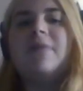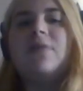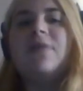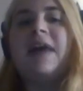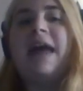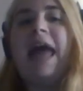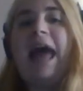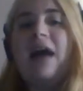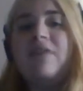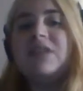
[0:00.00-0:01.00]
they
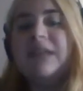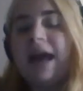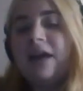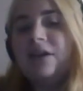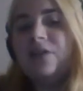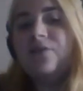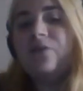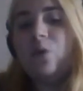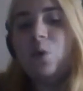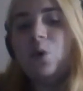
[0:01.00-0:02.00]
have the data
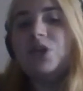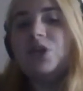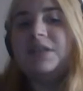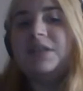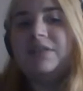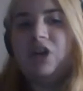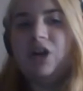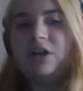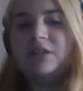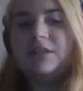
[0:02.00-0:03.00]
for the
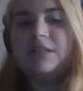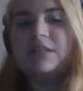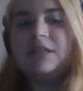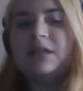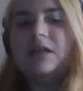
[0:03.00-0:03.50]
DVRs,